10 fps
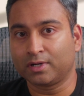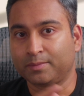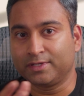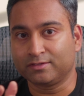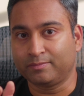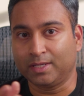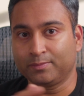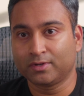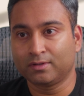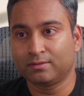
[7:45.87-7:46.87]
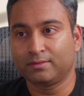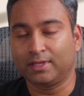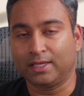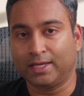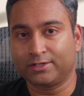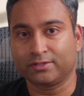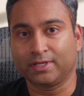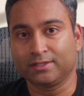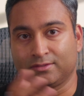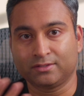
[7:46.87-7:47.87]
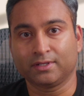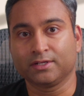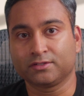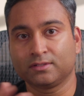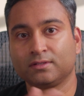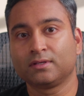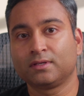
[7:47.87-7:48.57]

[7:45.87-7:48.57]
on a piece of paper and actually gets into your kitchen.